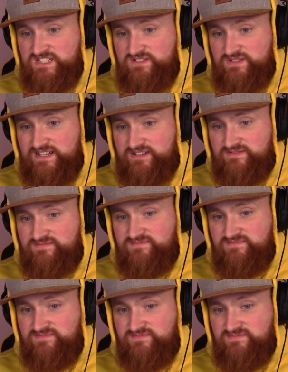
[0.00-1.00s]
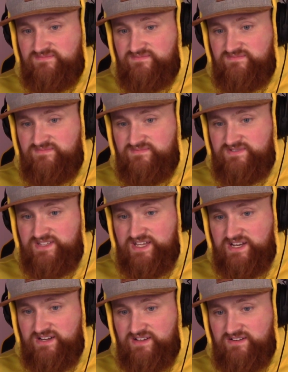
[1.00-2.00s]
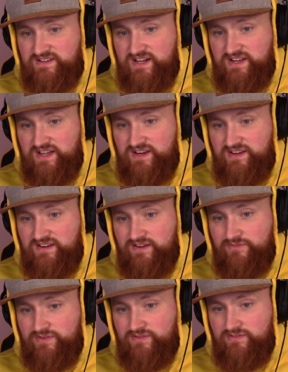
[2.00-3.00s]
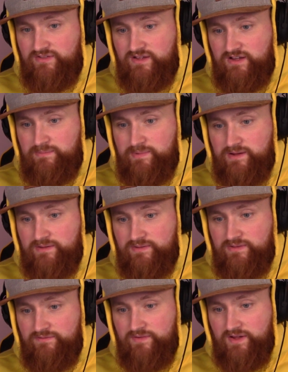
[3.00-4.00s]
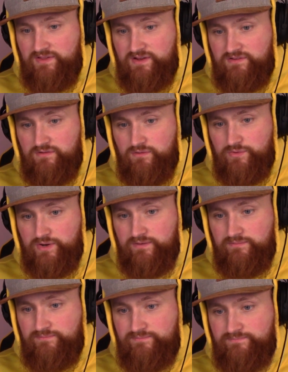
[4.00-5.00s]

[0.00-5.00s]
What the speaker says: Wow, that I didn't even think about the fact that it's over now.